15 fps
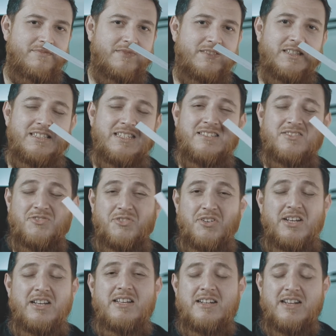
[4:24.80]
This is
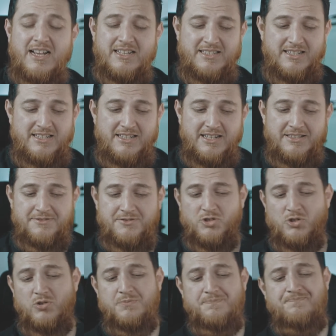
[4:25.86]
really nicely done.
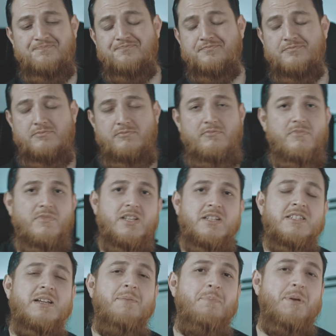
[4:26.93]
So
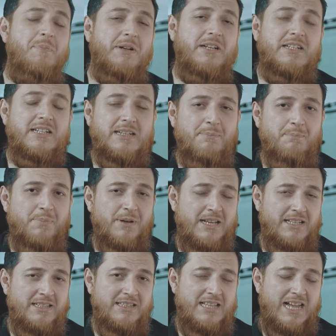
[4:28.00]
some people
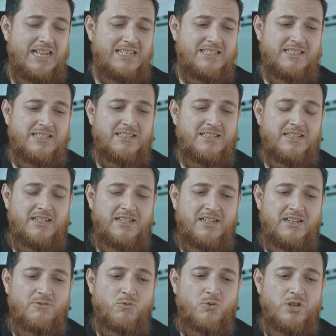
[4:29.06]
complain that
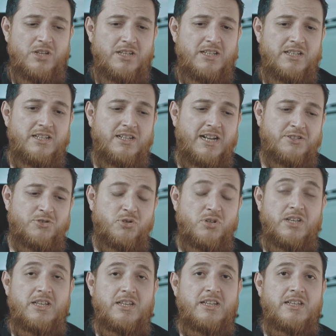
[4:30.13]
we
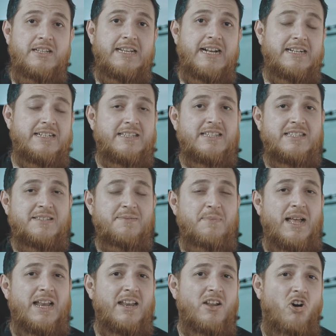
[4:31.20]
actually get the
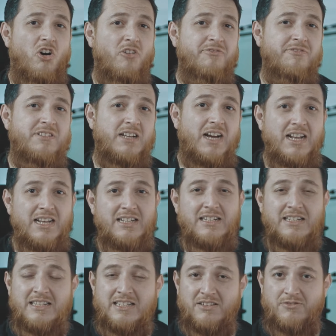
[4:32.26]
smell of tile
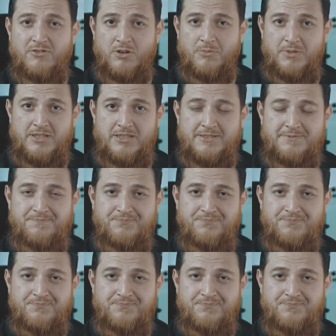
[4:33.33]
cleaner from it.